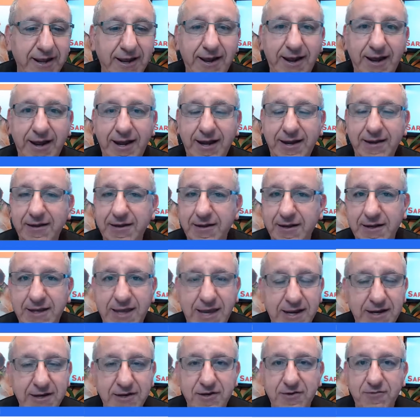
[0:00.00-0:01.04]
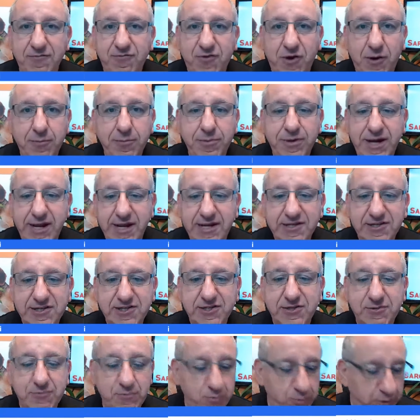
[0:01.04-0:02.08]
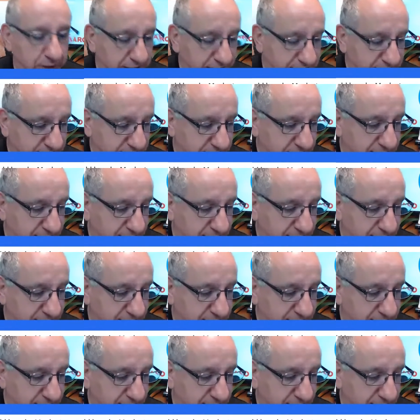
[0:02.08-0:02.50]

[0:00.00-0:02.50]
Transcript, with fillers: Again, from next week,